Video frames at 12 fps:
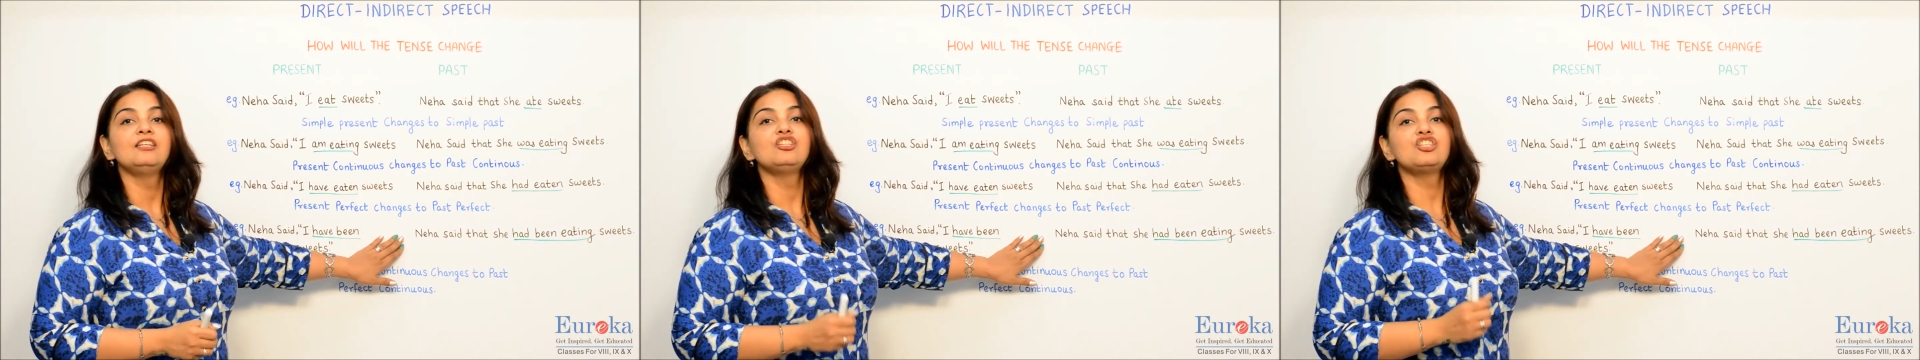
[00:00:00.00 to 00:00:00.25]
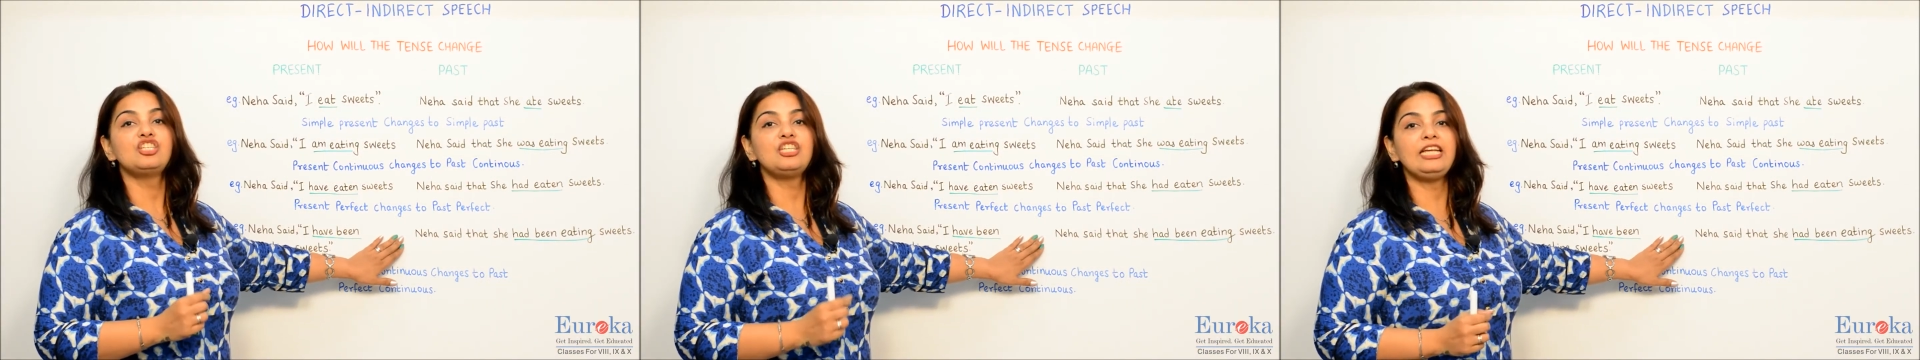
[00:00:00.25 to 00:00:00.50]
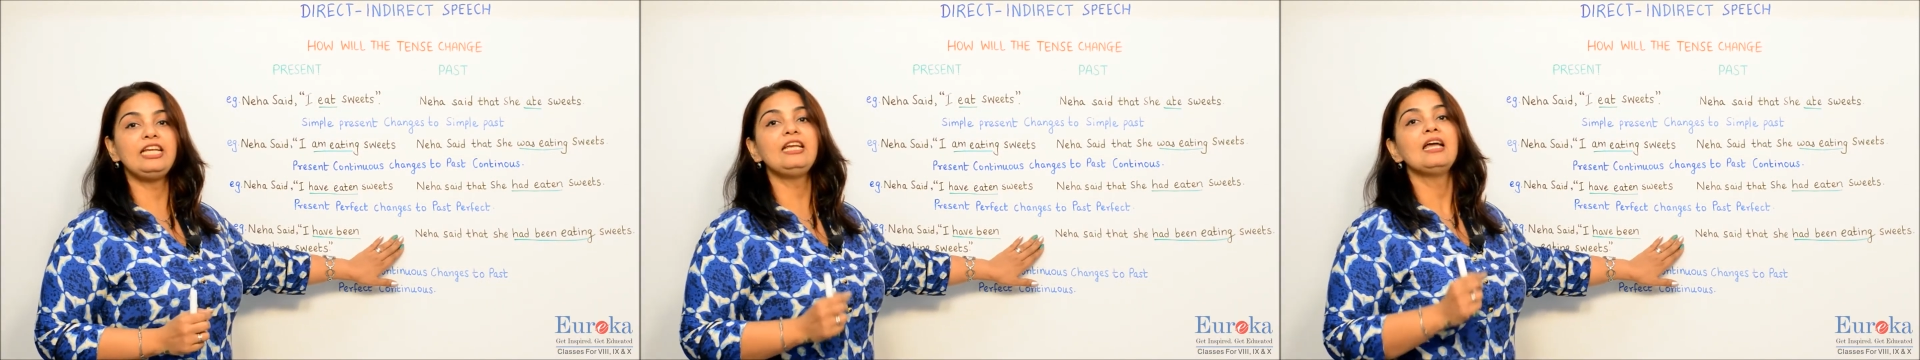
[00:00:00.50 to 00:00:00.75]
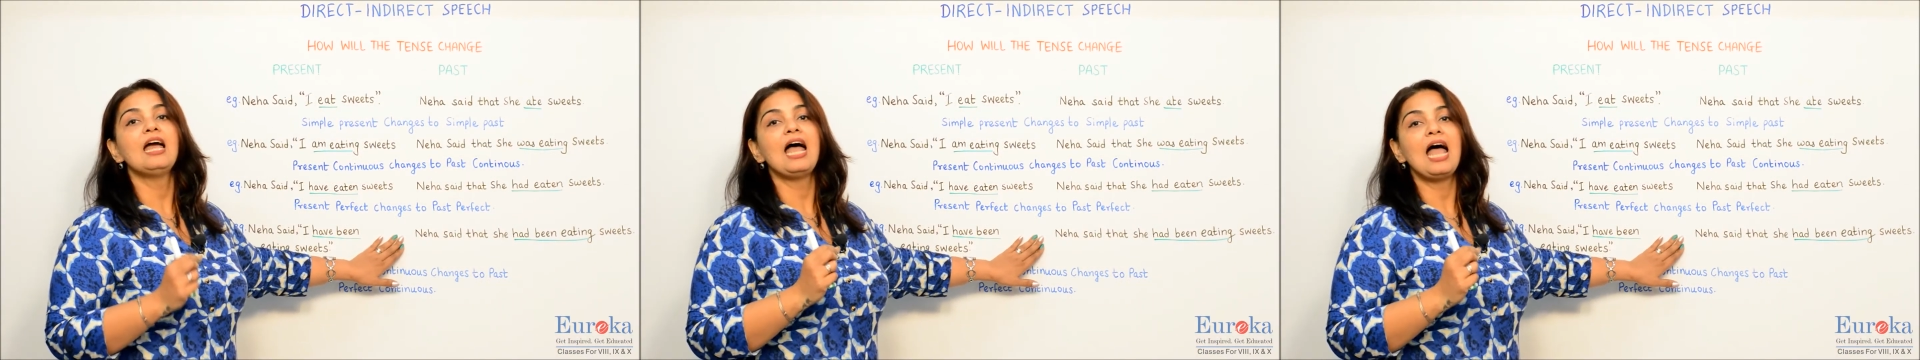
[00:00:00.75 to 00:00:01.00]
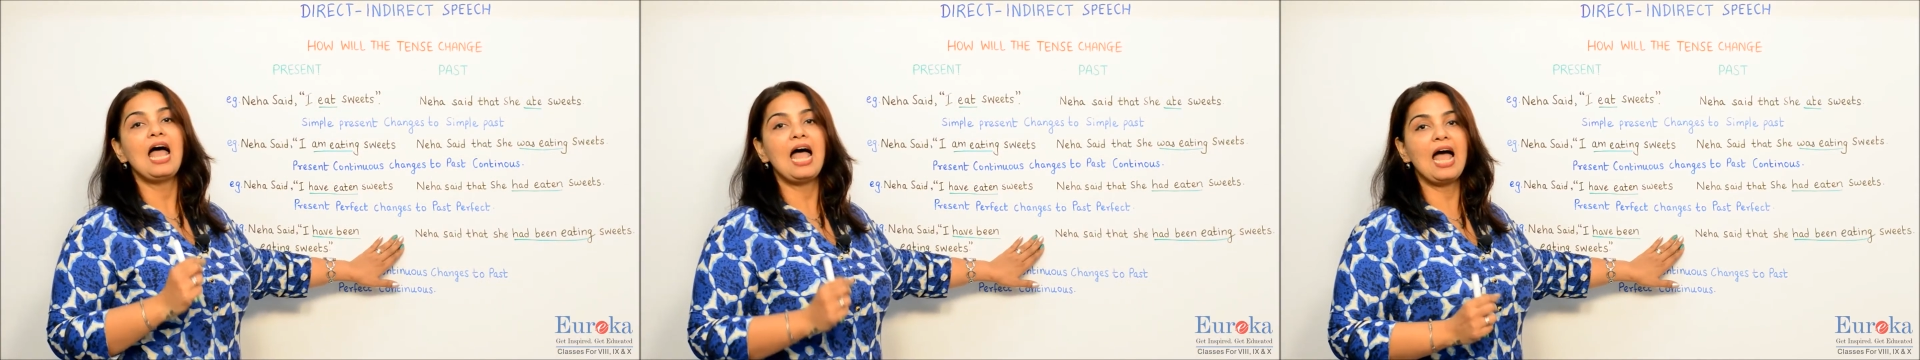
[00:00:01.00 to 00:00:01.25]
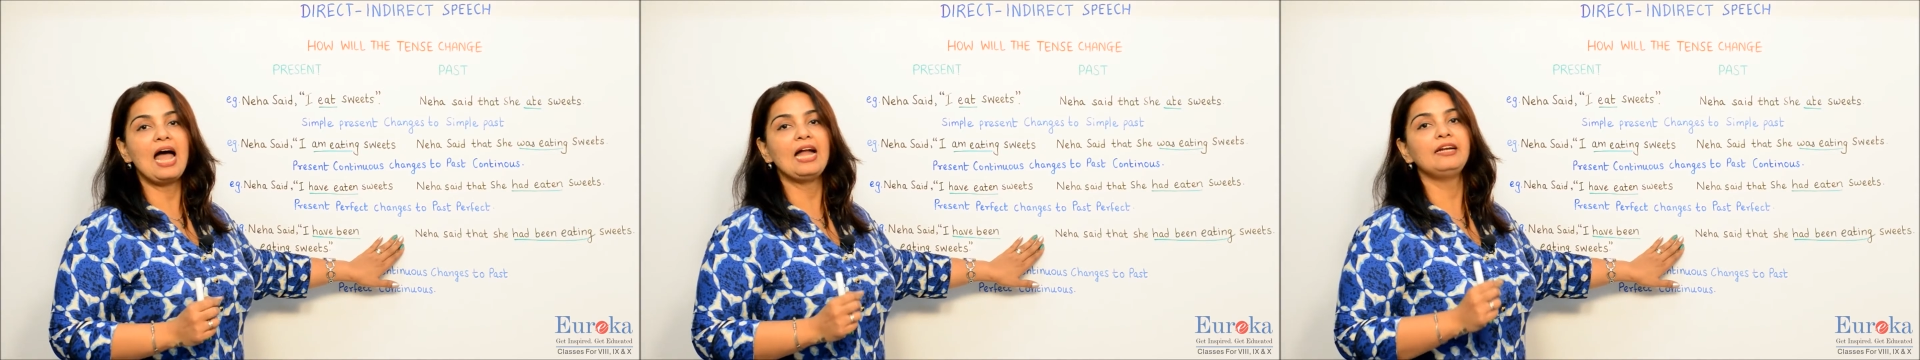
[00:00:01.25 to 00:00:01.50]
she
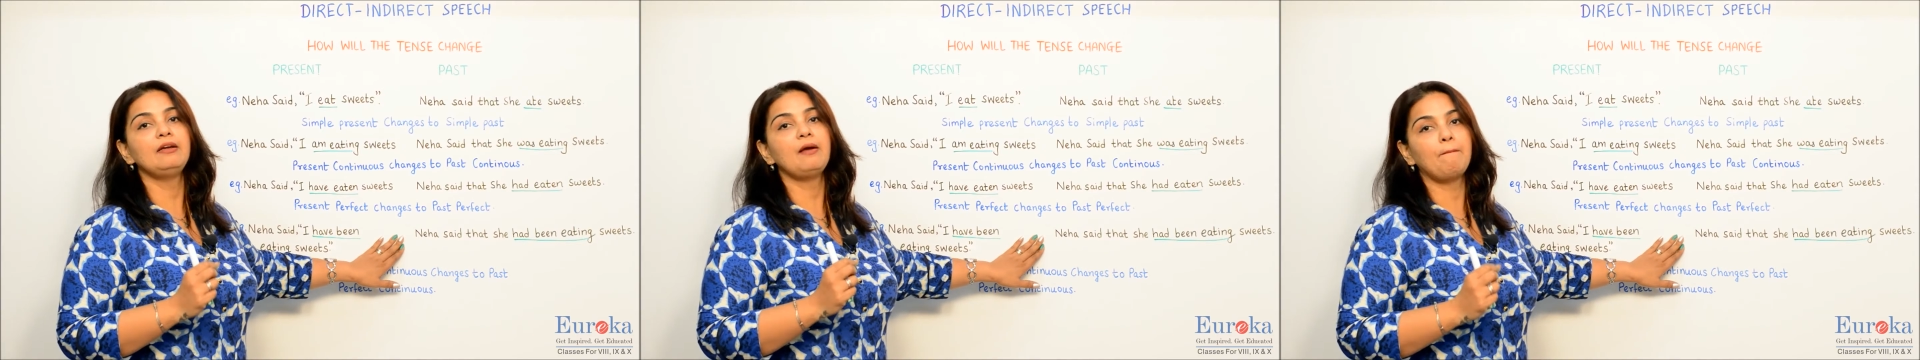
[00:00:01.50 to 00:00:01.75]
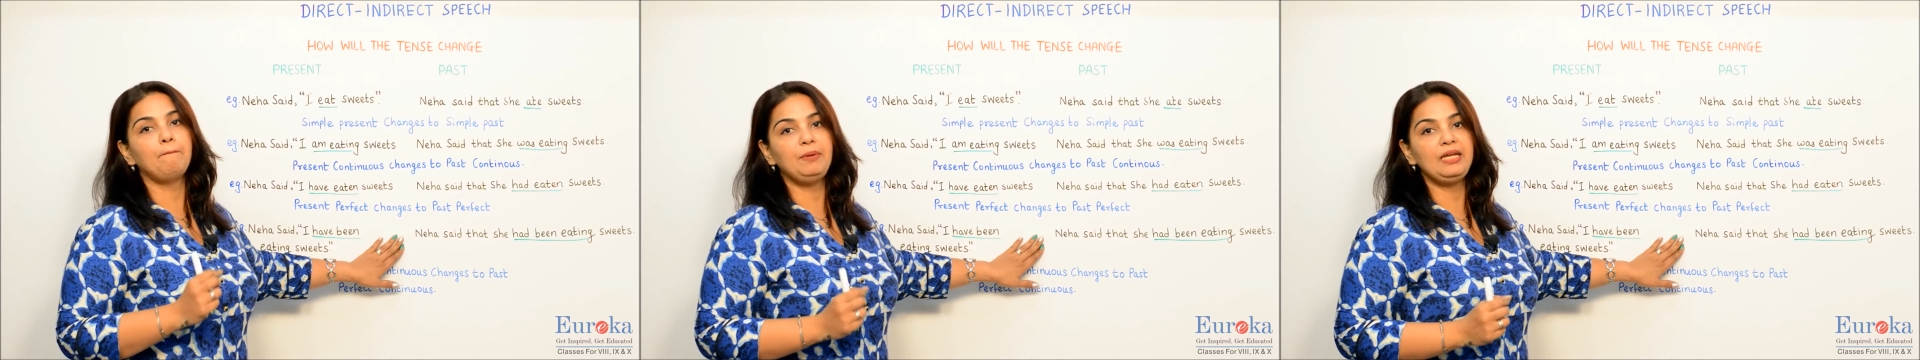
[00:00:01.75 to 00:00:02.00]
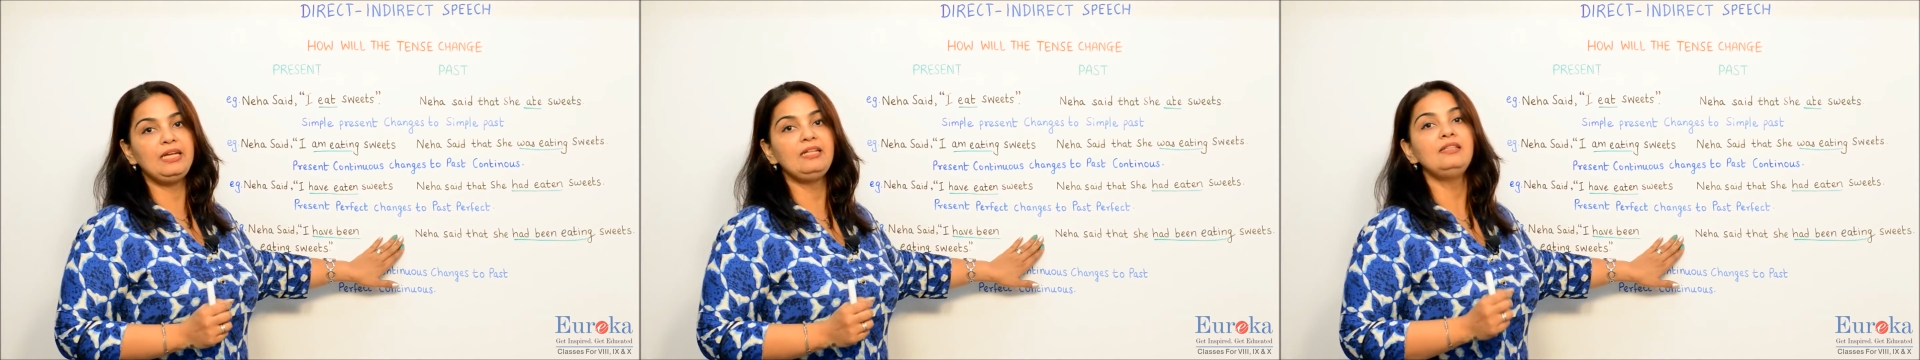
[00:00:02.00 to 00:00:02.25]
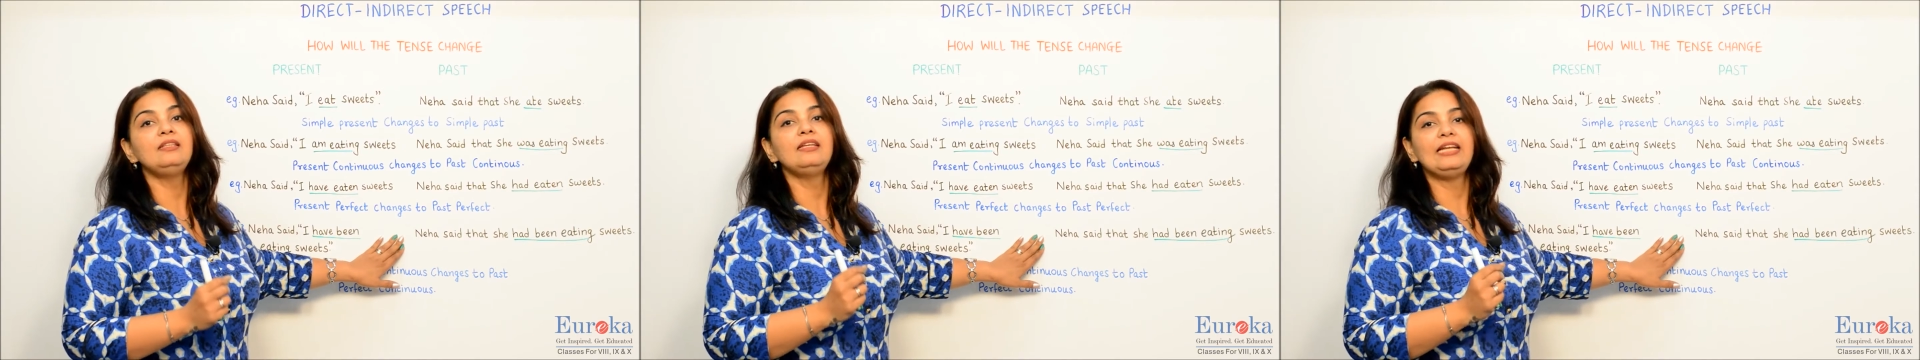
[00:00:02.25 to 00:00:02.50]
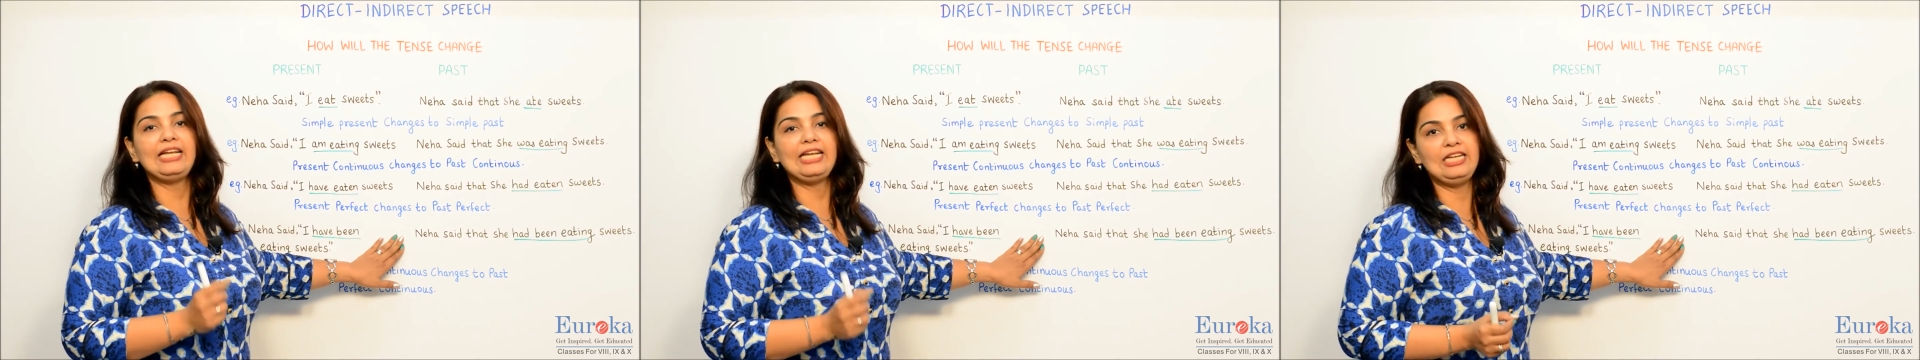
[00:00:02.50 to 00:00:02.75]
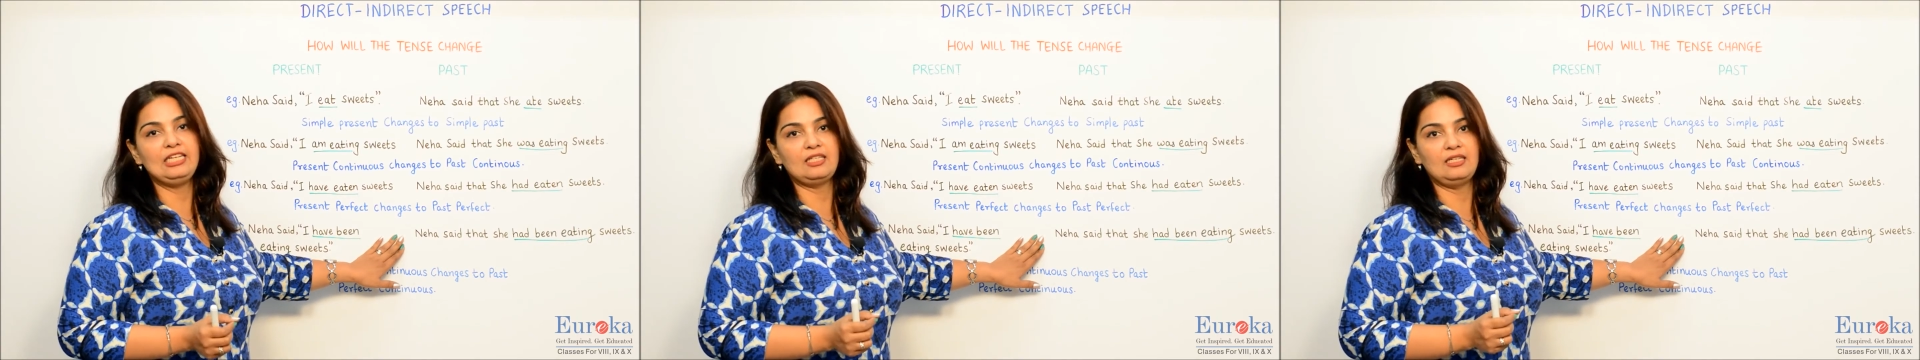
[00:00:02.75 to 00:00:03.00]
had been
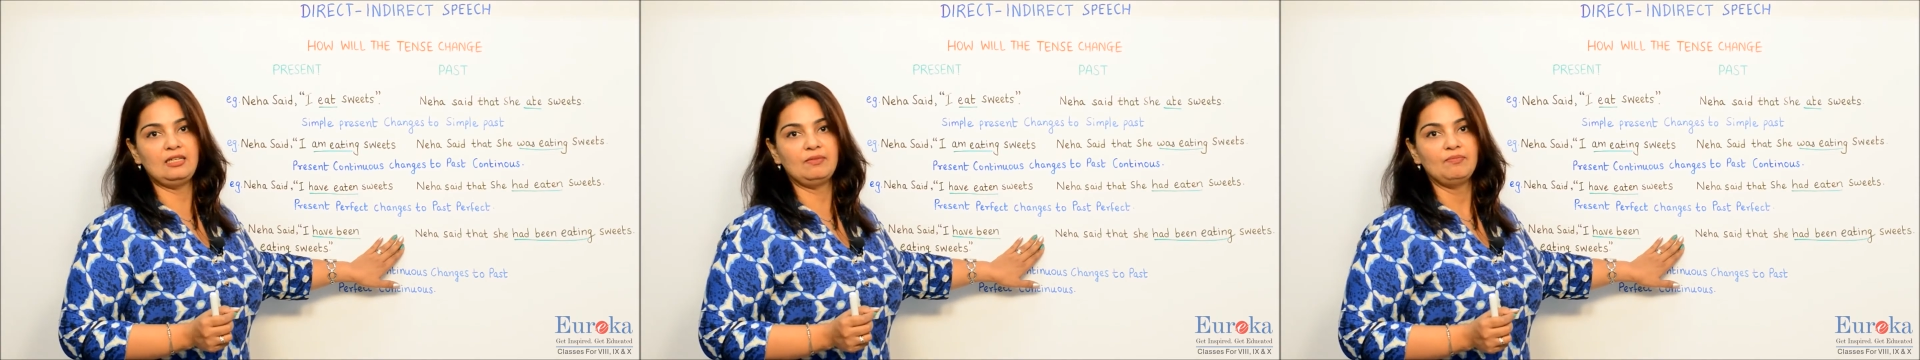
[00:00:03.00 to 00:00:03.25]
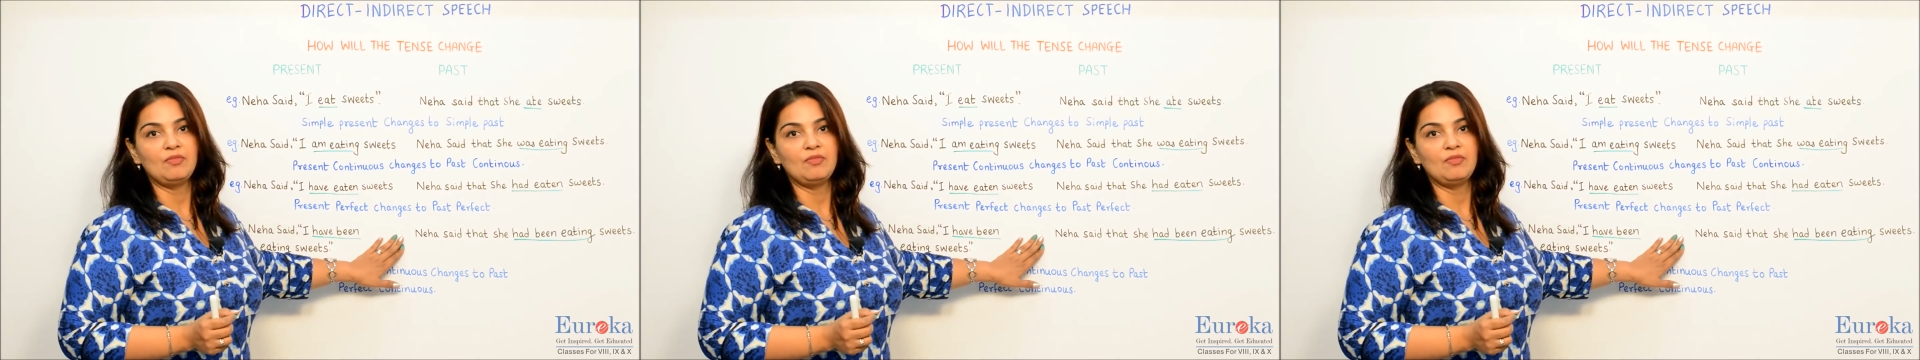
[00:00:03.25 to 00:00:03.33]
eating.